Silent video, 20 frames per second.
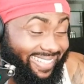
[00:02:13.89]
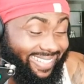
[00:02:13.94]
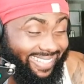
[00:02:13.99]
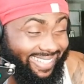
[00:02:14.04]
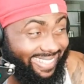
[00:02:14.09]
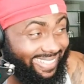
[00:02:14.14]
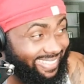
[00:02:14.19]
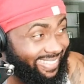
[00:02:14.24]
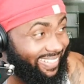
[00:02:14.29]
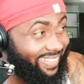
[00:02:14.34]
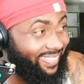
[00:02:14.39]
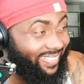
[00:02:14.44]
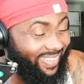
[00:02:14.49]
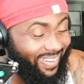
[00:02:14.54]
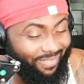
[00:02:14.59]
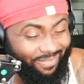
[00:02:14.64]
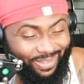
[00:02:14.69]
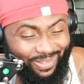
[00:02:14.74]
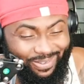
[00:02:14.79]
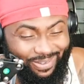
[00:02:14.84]
This go
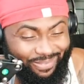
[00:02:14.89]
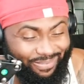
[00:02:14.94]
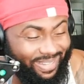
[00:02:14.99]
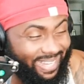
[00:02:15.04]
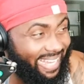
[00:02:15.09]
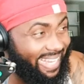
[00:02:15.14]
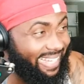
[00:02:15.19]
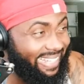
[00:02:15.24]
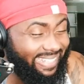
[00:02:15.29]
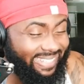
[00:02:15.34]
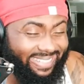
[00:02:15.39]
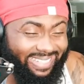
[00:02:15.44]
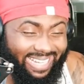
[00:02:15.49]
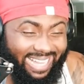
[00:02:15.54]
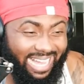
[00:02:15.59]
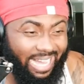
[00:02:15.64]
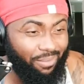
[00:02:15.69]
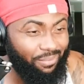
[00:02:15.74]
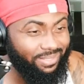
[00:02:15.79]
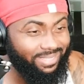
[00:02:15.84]
hard. We going back.
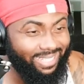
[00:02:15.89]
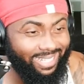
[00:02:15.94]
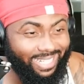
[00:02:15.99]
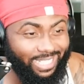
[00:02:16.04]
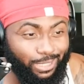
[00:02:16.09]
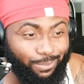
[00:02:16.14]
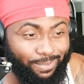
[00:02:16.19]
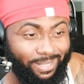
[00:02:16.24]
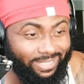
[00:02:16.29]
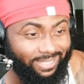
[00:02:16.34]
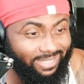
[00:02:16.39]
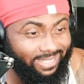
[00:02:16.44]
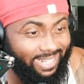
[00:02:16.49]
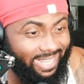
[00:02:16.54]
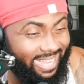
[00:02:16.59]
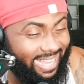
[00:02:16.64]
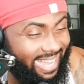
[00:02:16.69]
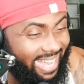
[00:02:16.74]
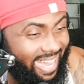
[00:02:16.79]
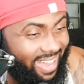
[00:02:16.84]
I was not expecting
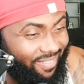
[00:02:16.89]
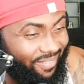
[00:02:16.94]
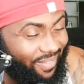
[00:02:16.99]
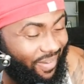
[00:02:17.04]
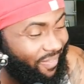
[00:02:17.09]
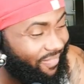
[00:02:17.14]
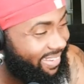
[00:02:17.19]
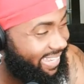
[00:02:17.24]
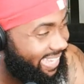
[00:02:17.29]
that. I was